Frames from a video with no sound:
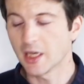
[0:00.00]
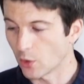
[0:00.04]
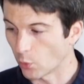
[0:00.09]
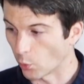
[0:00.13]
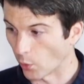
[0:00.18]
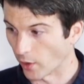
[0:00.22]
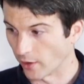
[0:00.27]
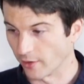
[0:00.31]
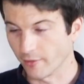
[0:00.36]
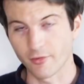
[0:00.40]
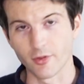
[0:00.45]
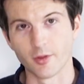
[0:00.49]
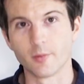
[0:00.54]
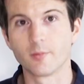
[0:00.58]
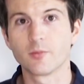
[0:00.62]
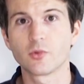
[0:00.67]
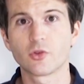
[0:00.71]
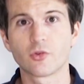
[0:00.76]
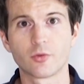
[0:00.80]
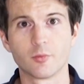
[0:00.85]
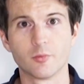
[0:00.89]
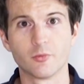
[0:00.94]
One of
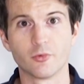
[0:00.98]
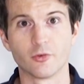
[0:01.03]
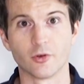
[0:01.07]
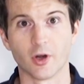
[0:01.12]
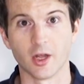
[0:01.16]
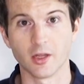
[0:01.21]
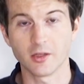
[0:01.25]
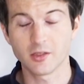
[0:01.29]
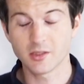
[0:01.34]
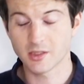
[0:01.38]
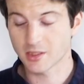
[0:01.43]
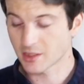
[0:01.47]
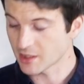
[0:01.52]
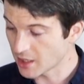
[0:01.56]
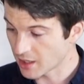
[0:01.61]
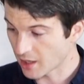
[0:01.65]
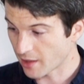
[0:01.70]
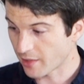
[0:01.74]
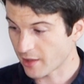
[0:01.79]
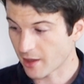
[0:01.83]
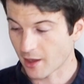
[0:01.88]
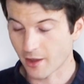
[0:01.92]
them's from France
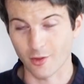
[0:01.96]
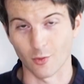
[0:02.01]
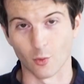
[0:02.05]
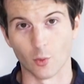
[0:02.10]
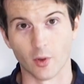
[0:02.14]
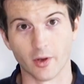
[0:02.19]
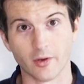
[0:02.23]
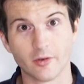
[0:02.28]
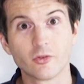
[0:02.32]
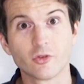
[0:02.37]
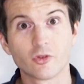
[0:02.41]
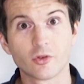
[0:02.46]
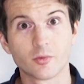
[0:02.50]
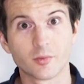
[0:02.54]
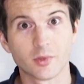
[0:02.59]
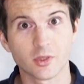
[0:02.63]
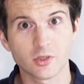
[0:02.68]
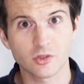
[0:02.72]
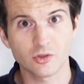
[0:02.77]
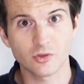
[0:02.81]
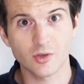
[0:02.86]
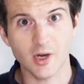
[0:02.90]
and the other one's from
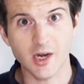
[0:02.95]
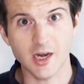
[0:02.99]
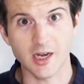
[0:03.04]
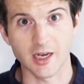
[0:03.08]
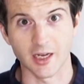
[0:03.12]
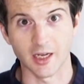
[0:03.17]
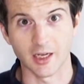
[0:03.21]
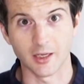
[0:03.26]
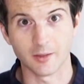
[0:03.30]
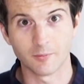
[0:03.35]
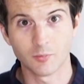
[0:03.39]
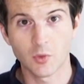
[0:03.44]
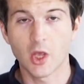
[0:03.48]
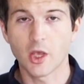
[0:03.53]
Australia.